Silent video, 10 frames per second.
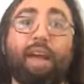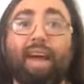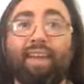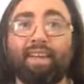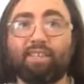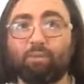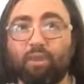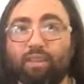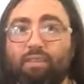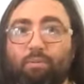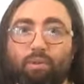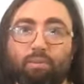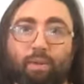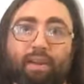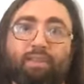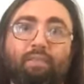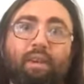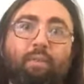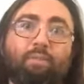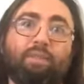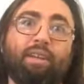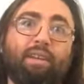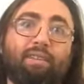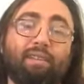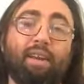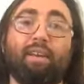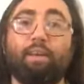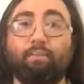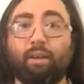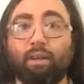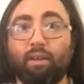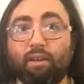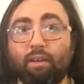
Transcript: And that's when this perspective that I'm presenting today can be